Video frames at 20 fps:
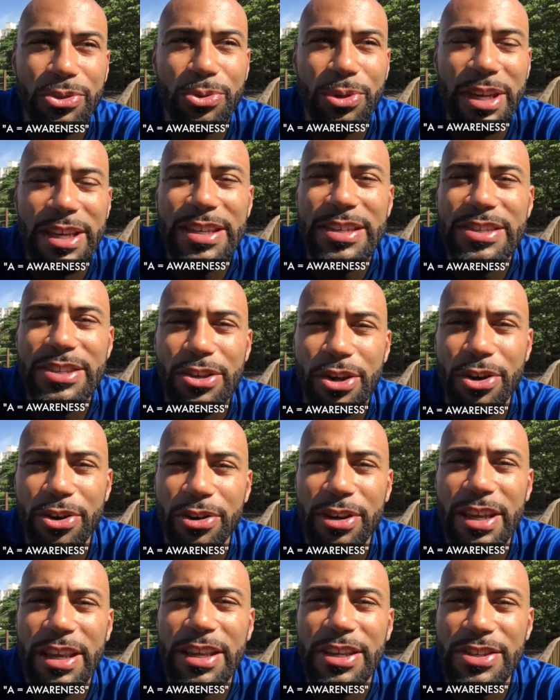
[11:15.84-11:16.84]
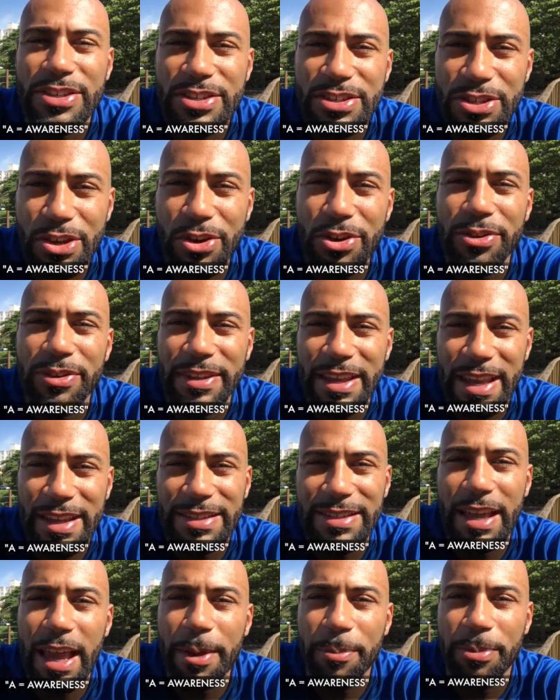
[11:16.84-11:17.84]
exert and assert
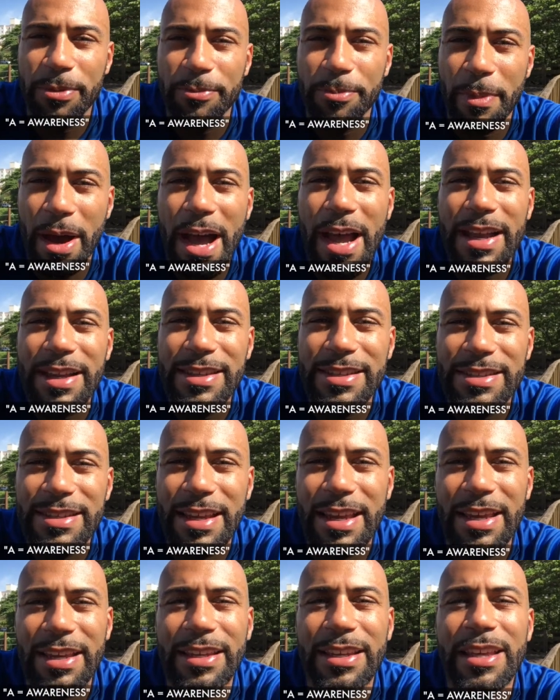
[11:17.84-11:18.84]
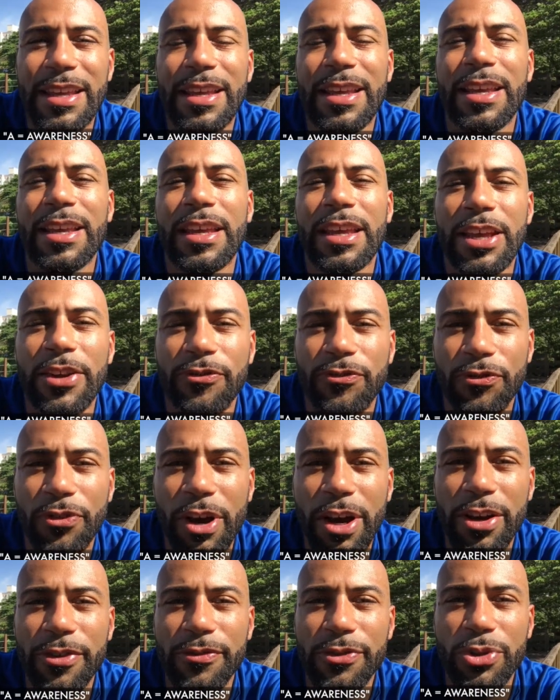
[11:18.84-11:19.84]
that type of mindset in
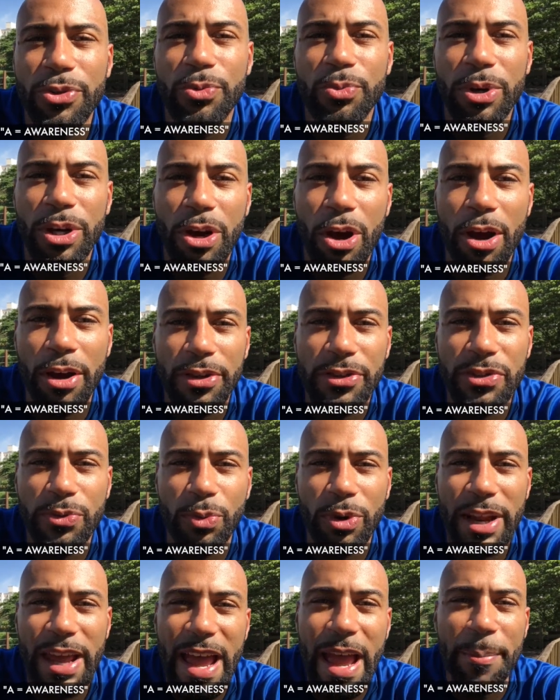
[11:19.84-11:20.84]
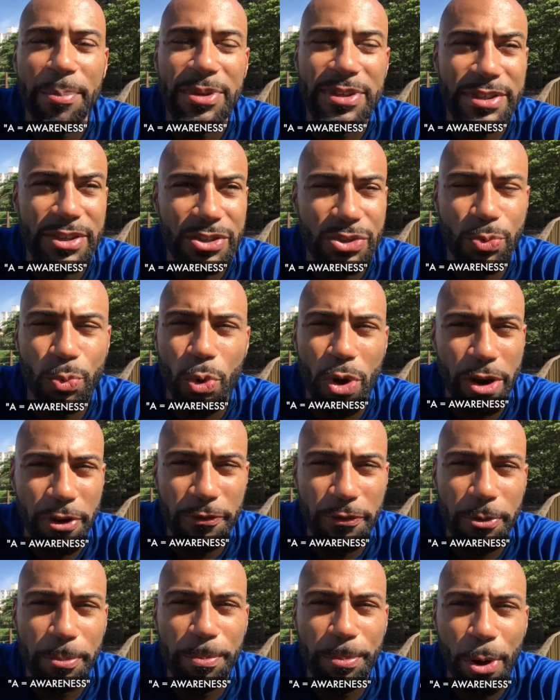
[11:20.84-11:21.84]
front of you, regardless of what happens. There's a
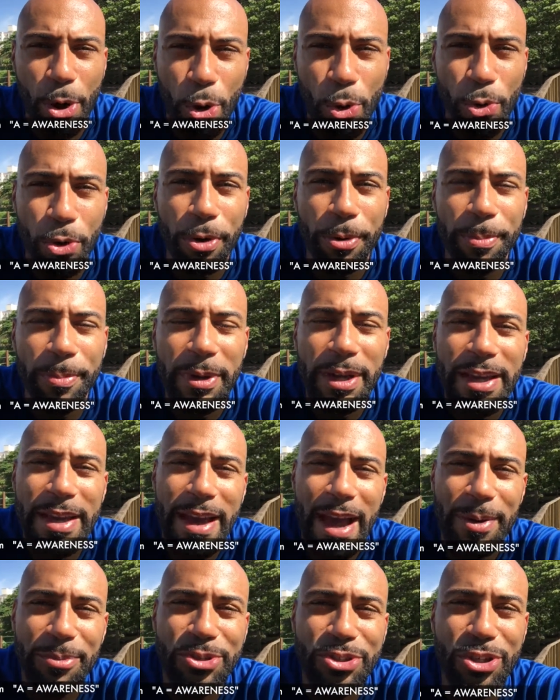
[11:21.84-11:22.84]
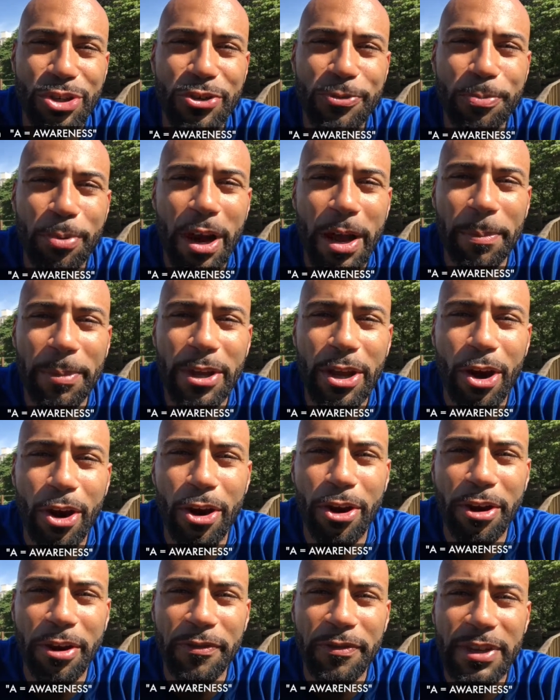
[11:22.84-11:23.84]
wonderful poem, I'm sure you've probably
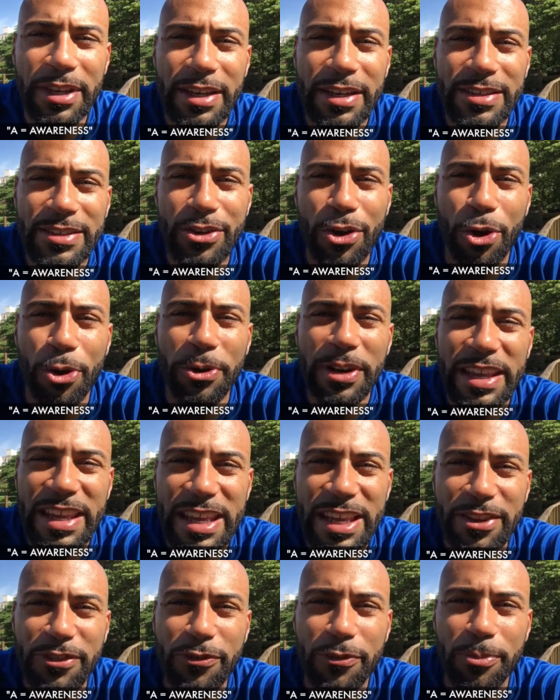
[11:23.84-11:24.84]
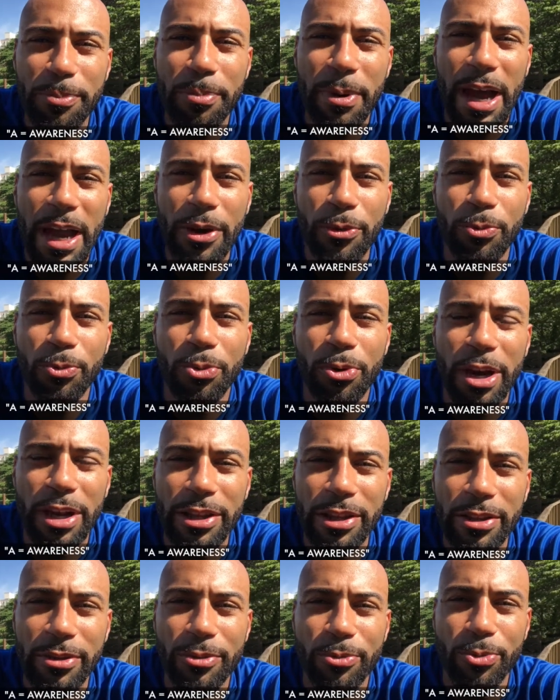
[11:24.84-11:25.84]
heard of it. It's called If by
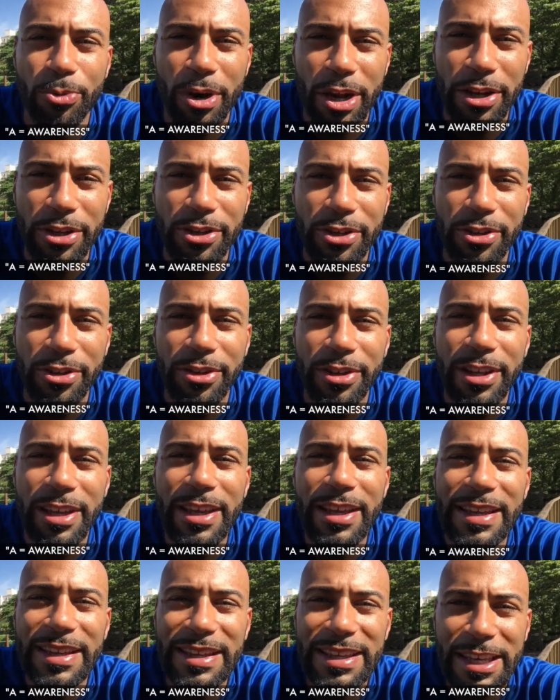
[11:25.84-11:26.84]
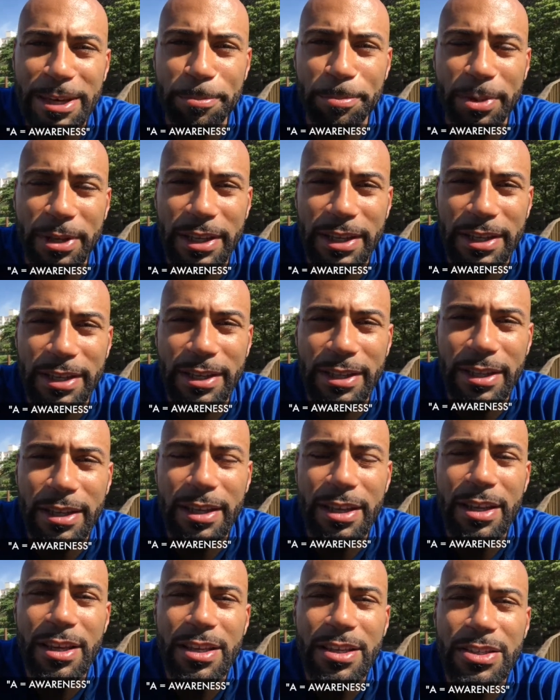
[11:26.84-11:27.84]
Rudyard Kipling.
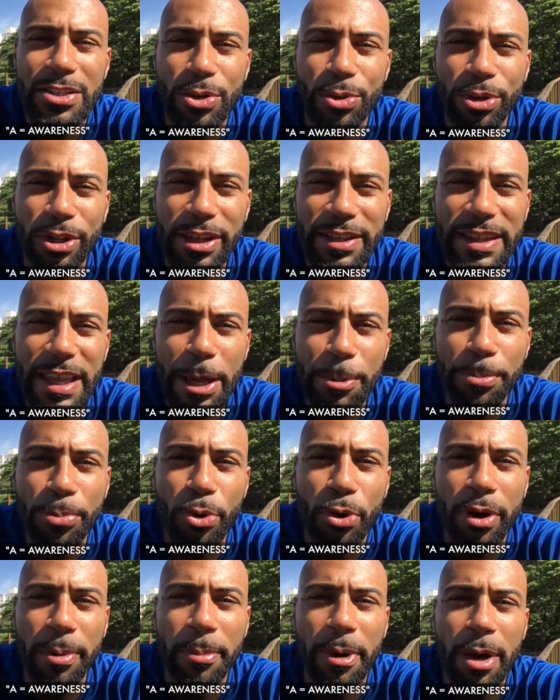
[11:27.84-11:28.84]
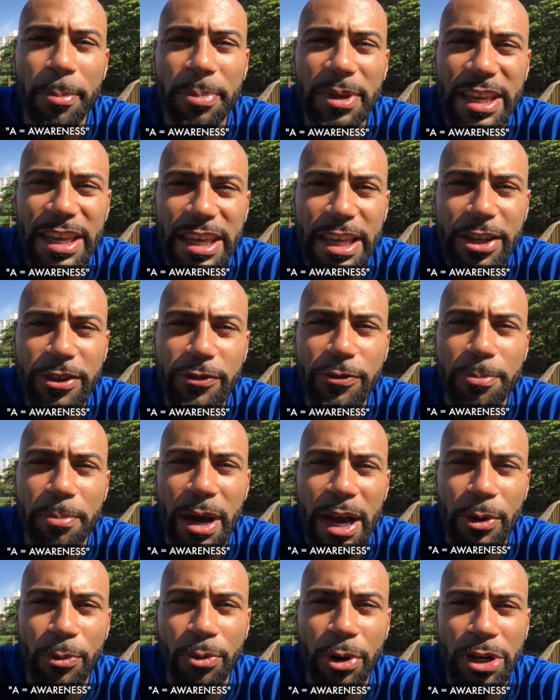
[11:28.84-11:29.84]
So look that poem up, If
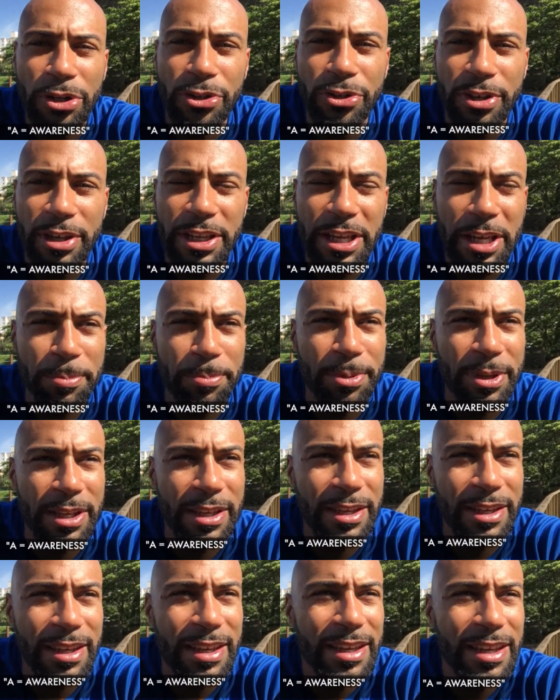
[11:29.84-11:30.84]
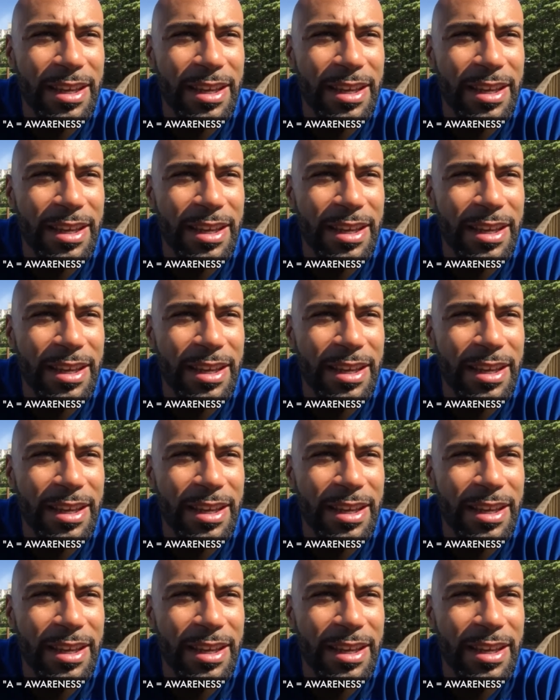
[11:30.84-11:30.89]
by Rudyard Kipling.